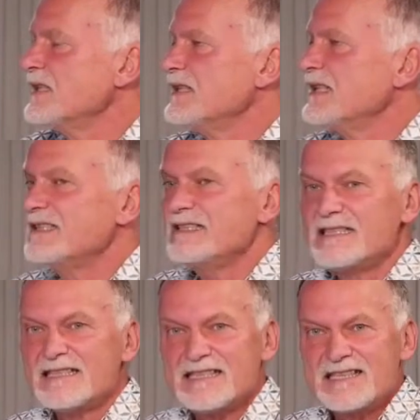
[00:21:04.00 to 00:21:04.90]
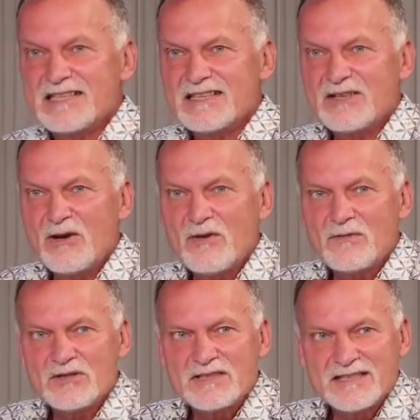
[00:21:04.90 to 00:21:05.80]
that this is all
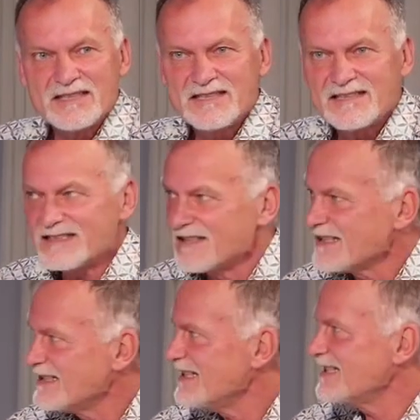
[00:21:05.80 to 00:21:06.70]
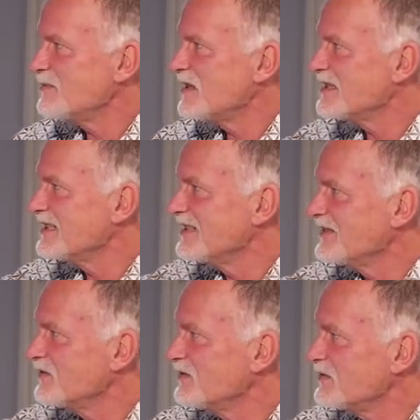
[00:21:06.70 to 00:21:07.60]
what exists, but
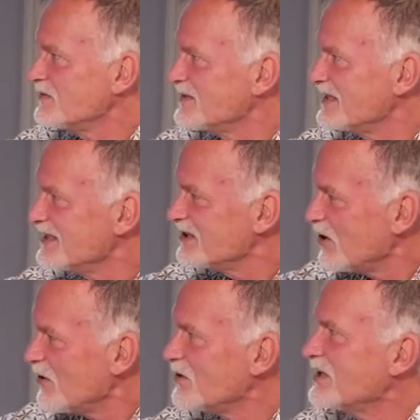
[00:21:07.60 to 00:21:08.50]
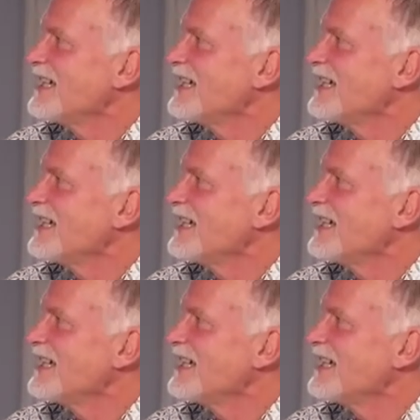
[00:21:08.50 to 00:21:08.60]
this is all what I